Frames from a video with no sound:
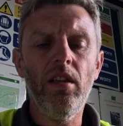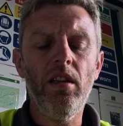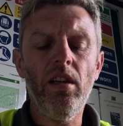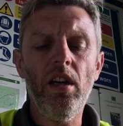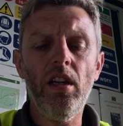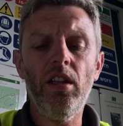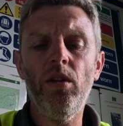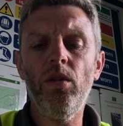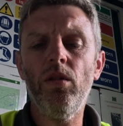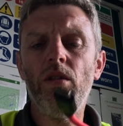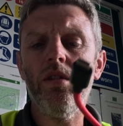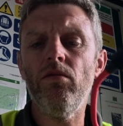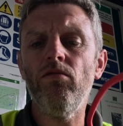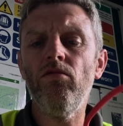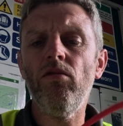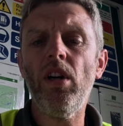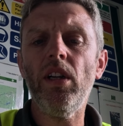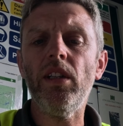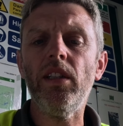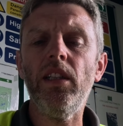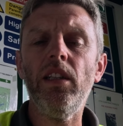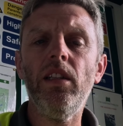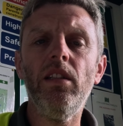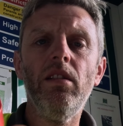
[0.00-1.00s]
and you can
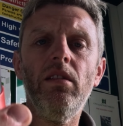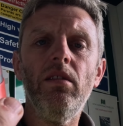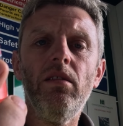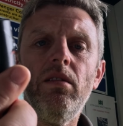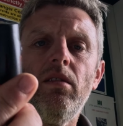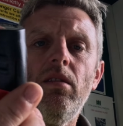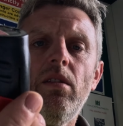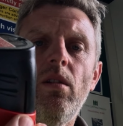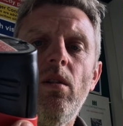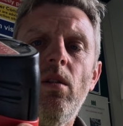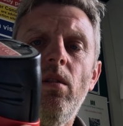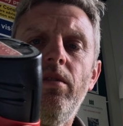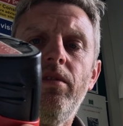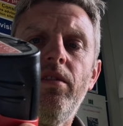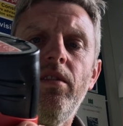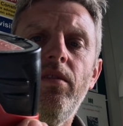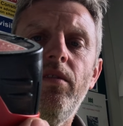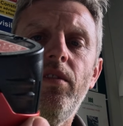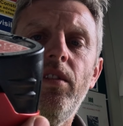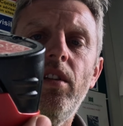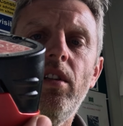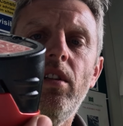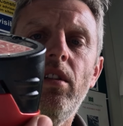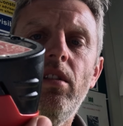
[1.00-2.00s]
run it off
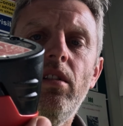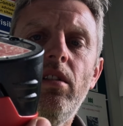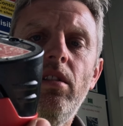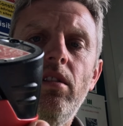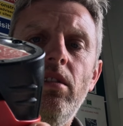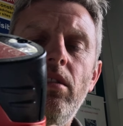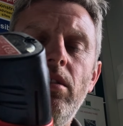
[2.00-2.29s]
of your